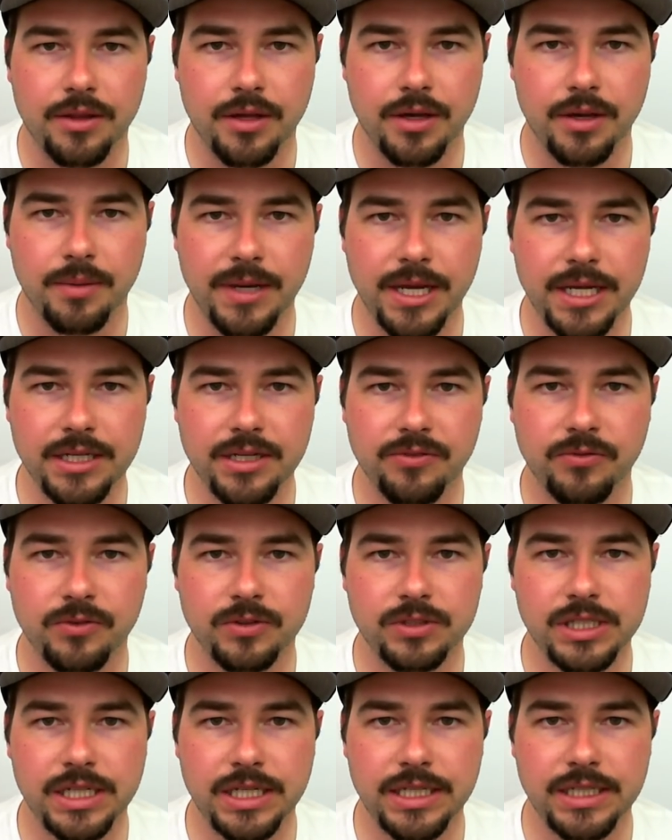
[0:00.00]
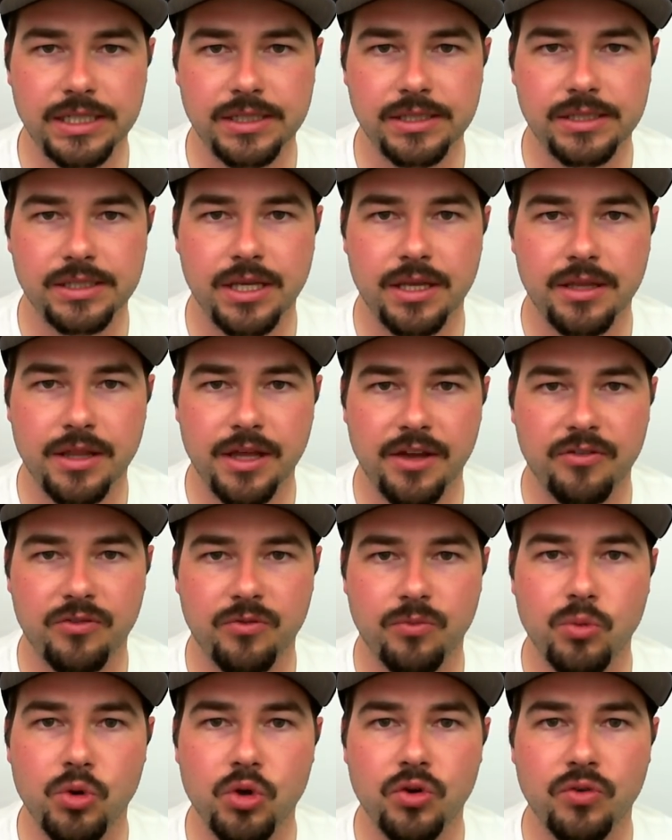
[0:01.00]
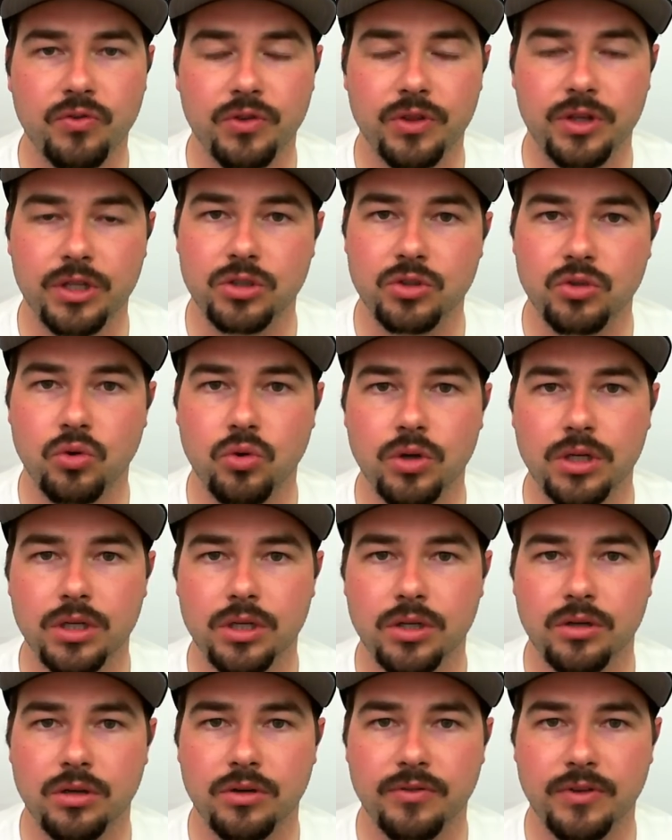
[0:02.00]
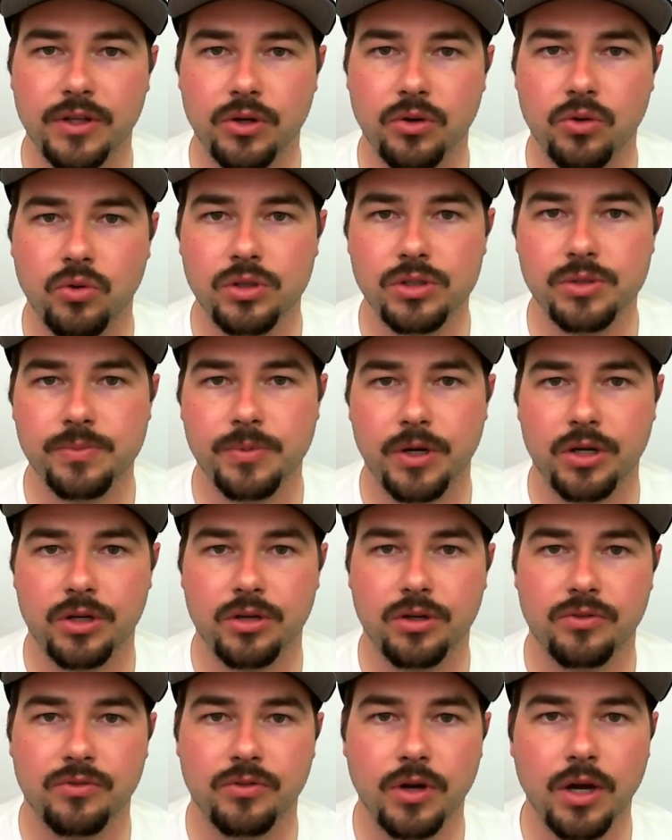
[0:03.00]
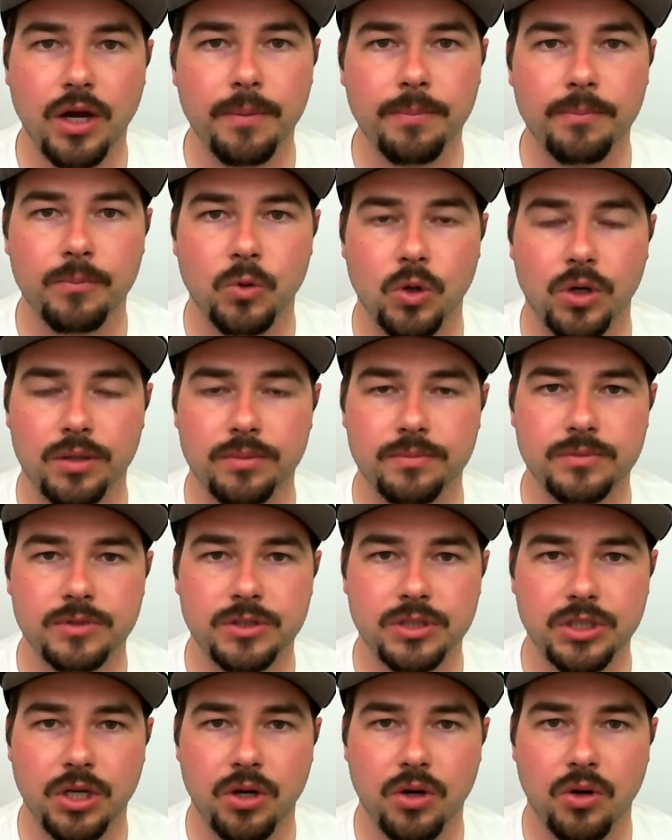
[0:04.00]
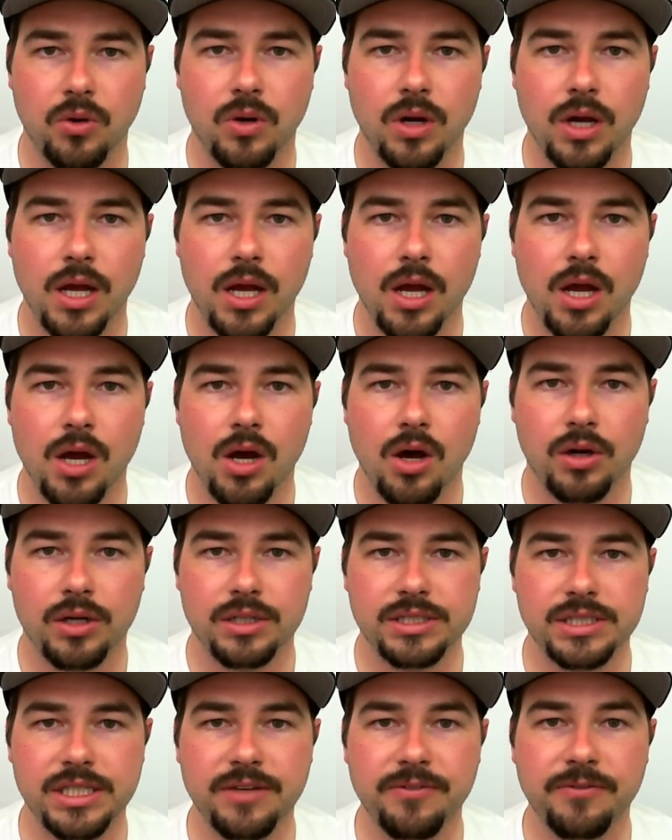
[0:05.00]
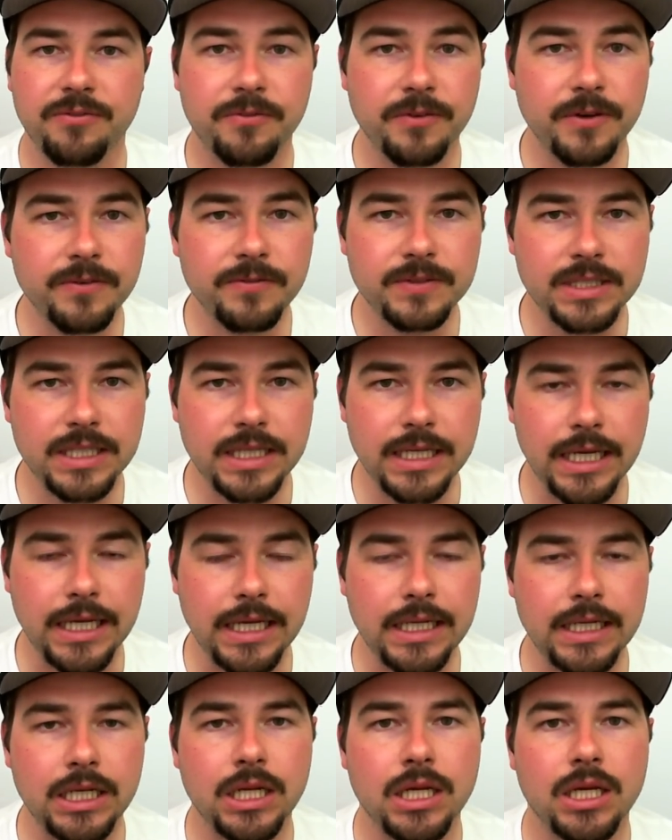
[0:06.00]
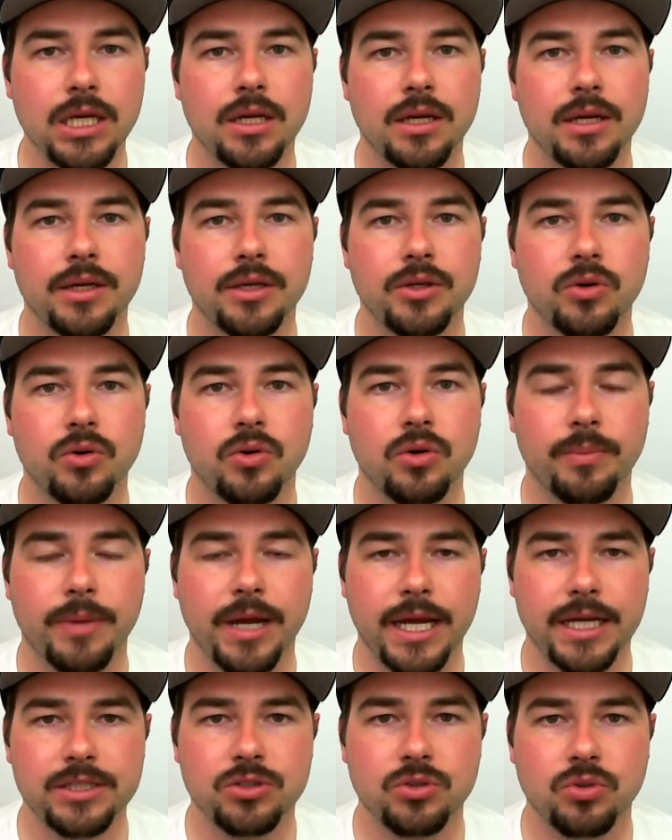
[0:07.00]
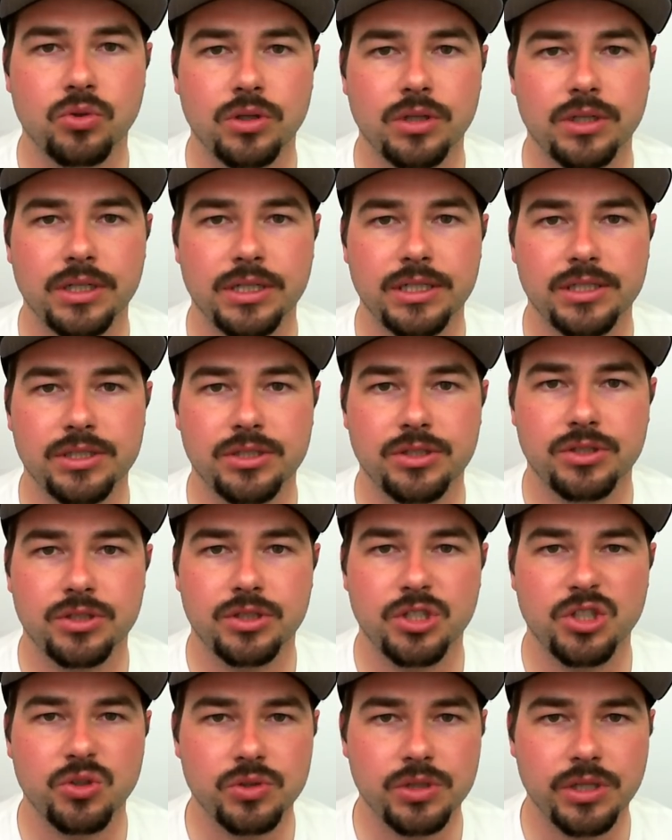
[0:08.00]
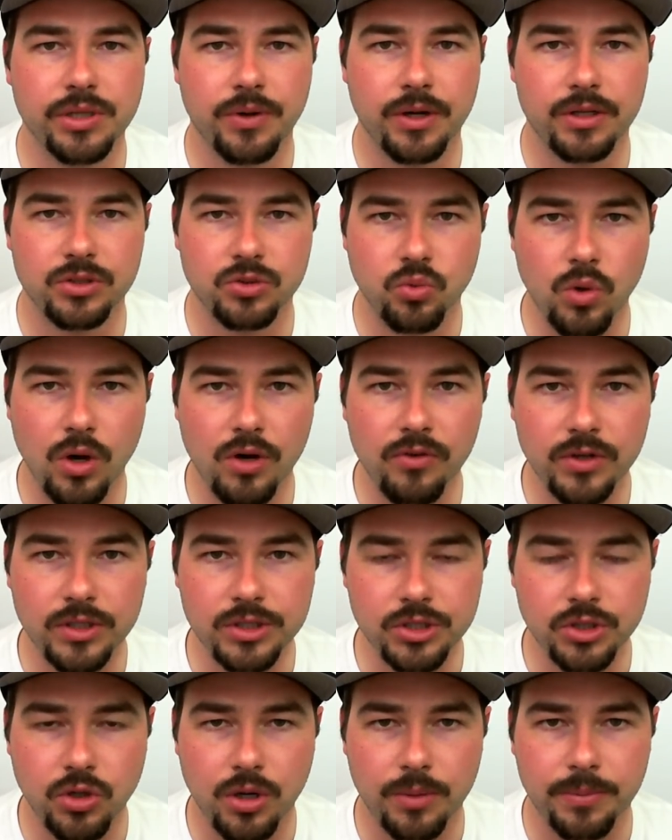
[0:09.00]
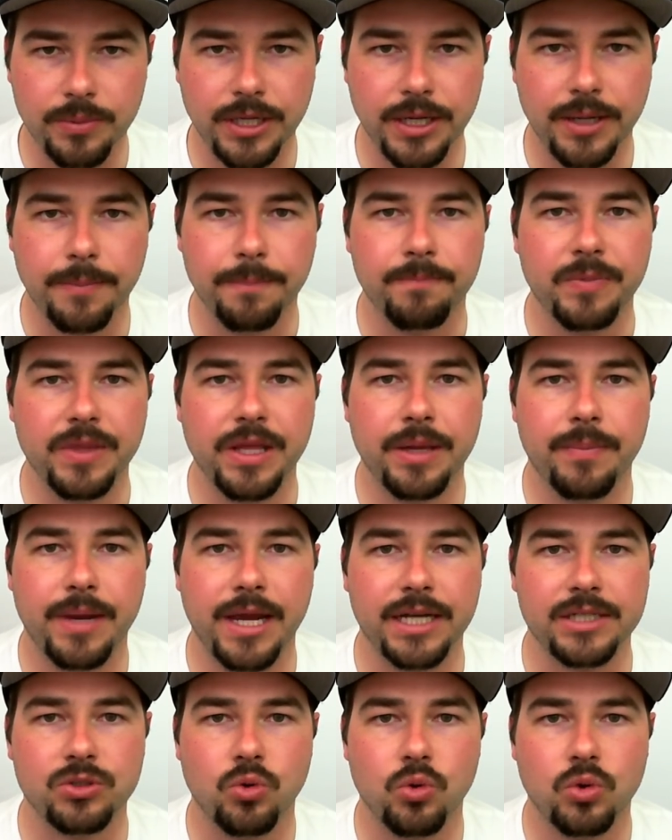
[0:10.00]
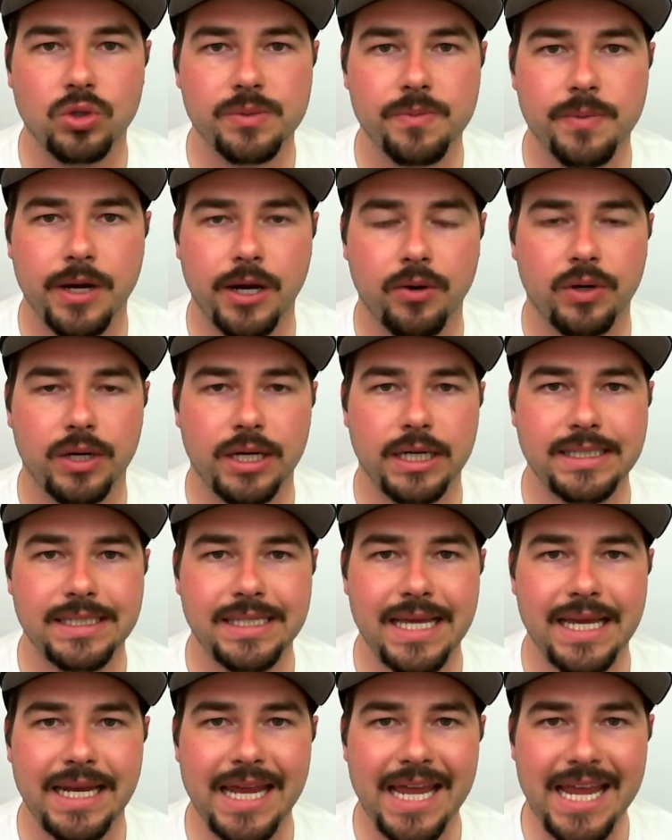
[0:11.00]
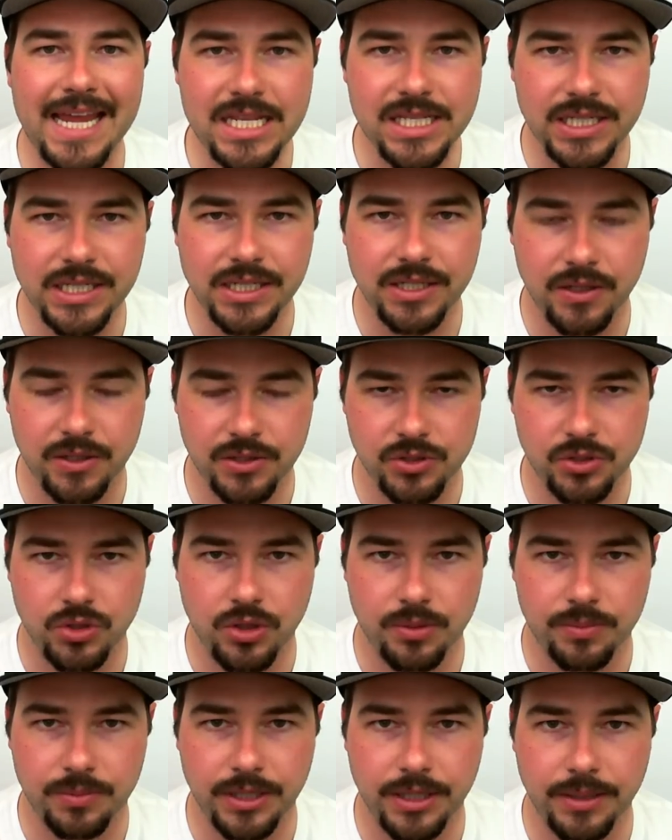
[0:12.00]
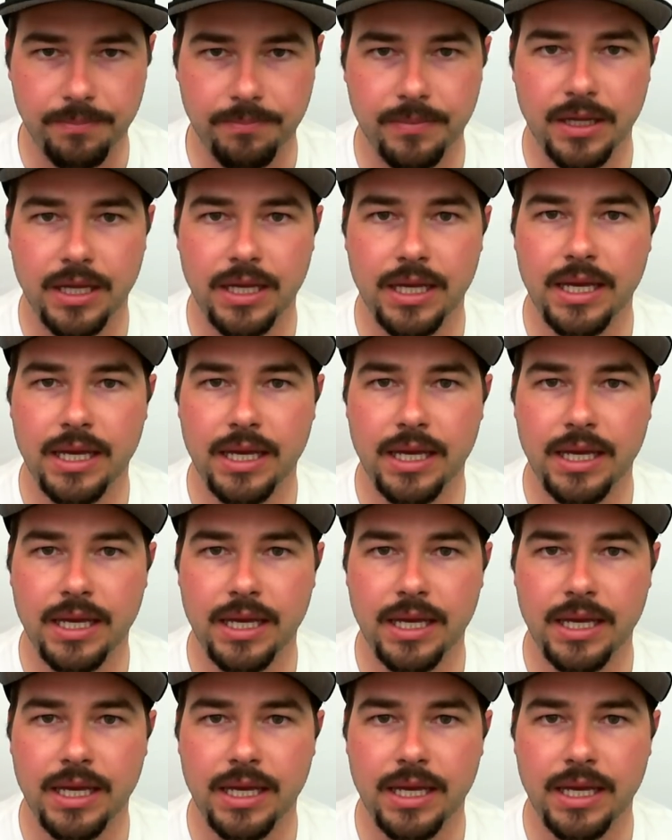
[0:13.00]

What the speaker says: The main difference is they've moved the torque curve and the horsepower curve up more. So on a C15, your max torque is usually around 1,200 RPM, and max horsepower is at 1,800 RPM.